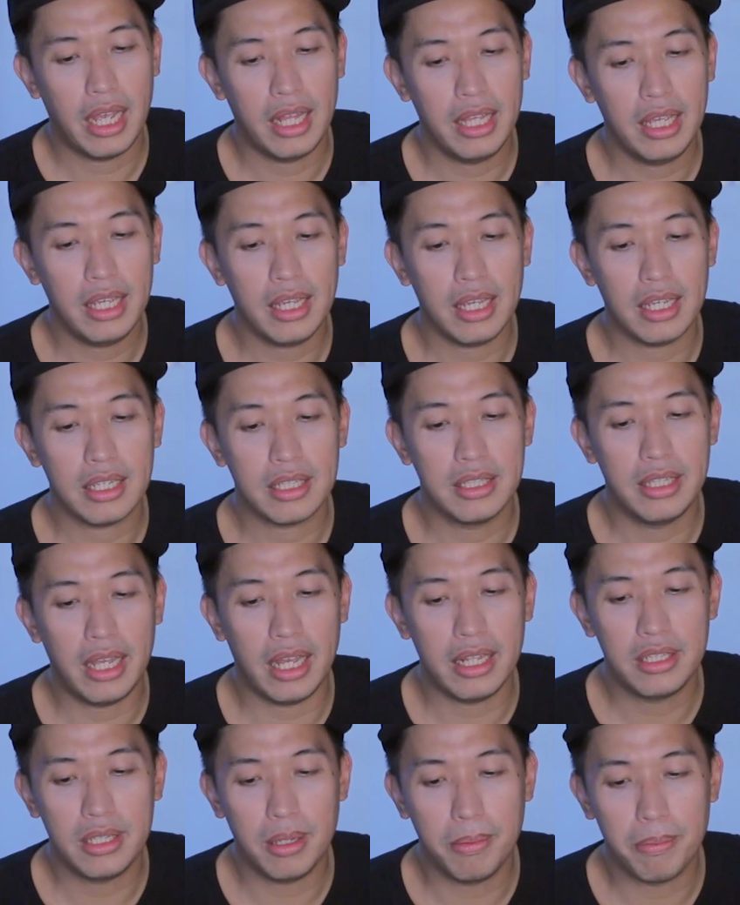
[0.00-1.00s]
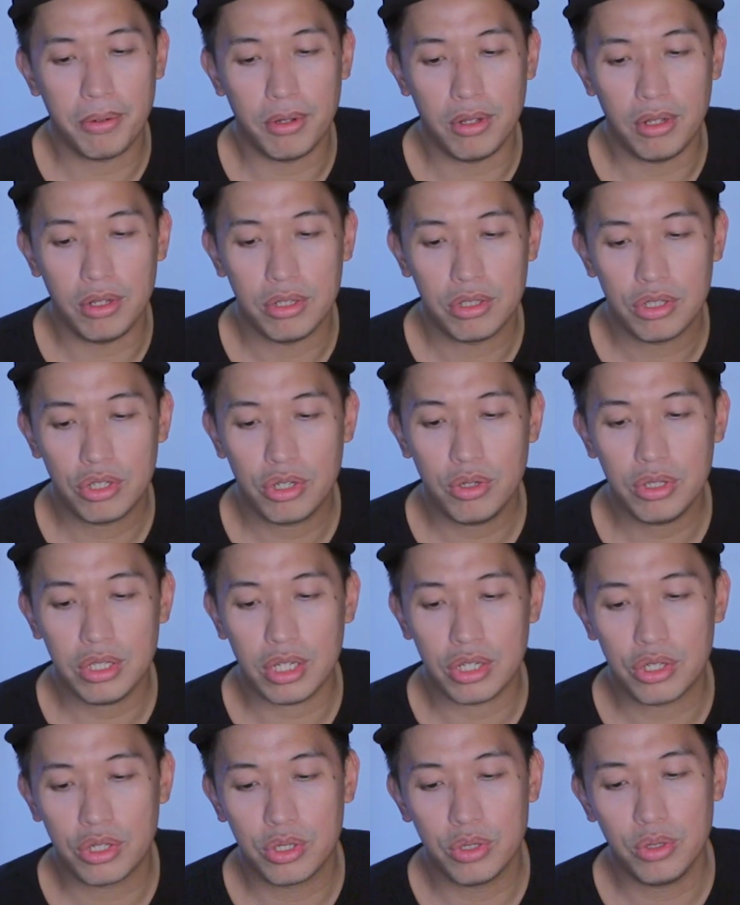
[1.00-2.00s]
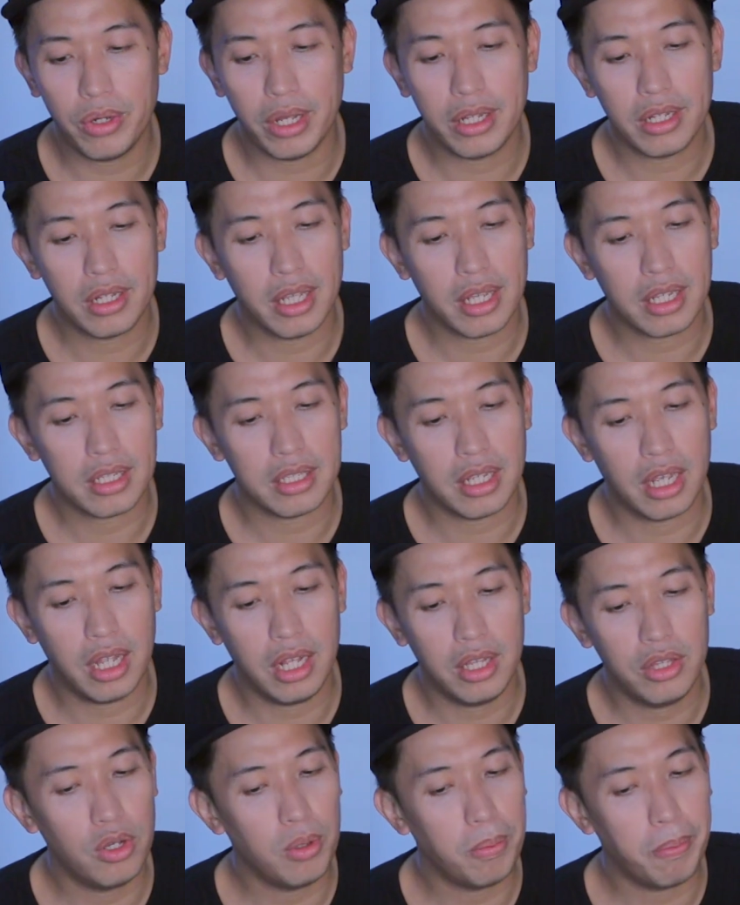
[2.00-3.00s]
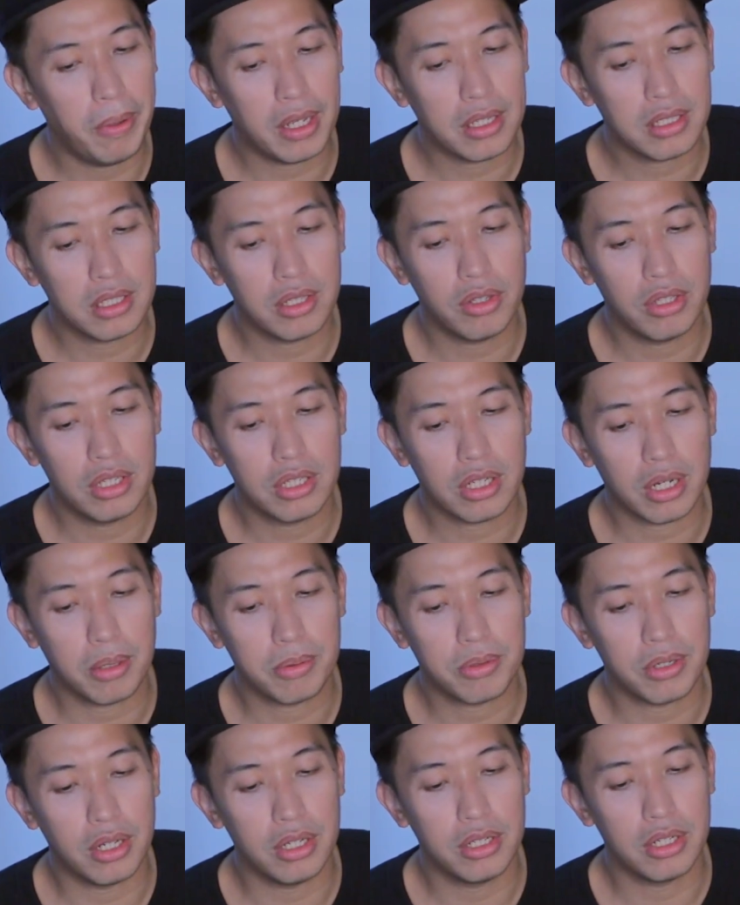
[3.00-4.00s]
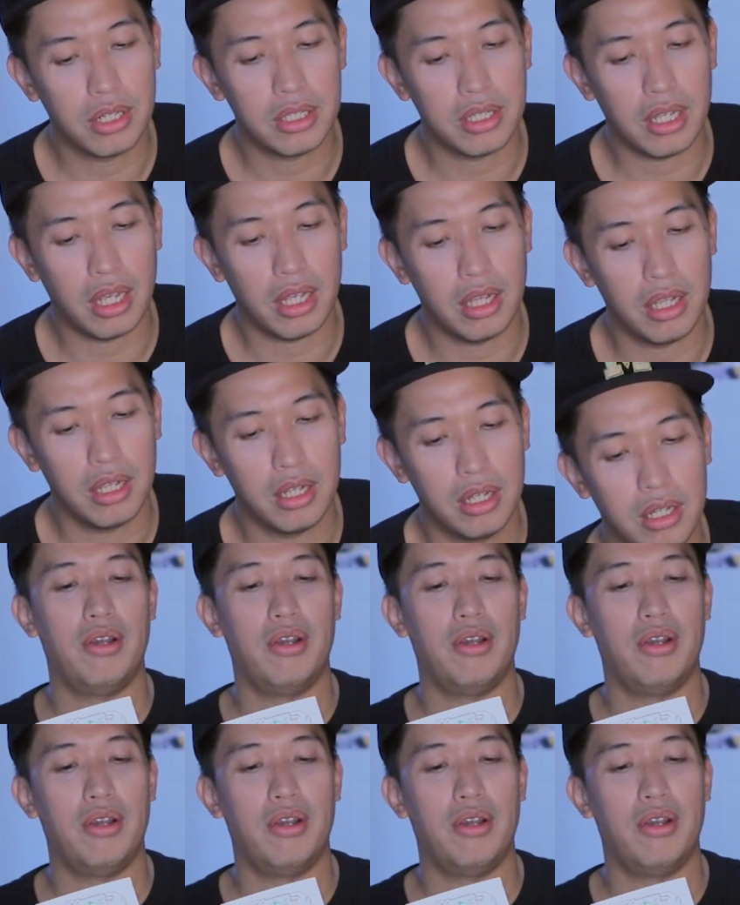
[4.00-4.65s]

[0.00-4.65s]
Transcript: Selling is dead simple. Choose a shoe and click sell. No pics, no description, just sell.